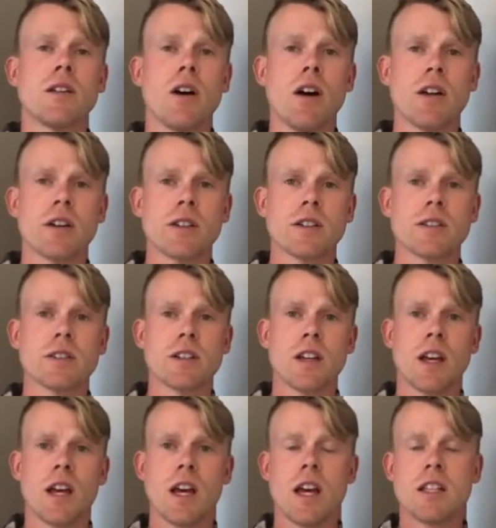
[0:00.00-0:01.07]

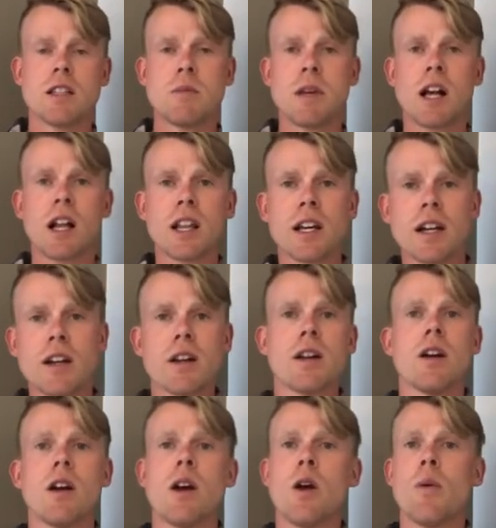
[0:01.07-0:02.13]
To be clear,